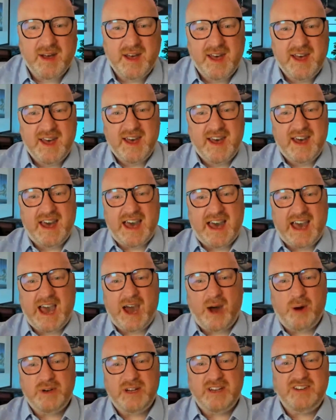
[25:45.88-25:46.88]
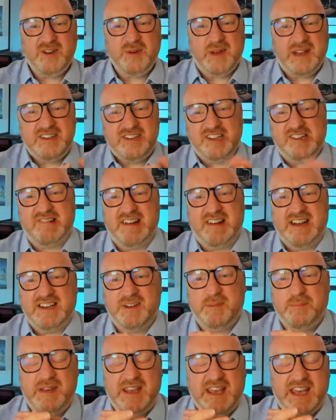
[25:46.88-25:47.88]
how did you integrate
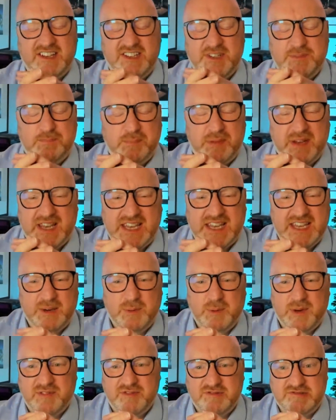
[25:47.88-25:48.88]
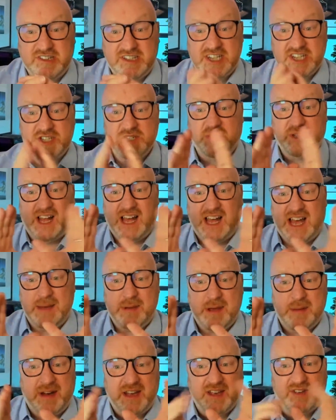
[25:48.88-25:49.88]
PHP with traditional IBM
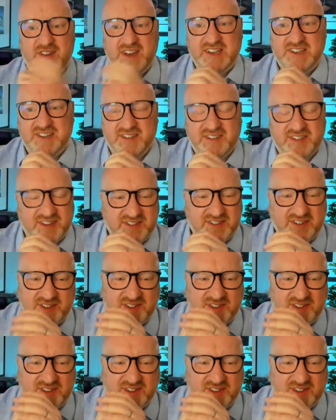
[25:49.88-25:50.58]
I features such as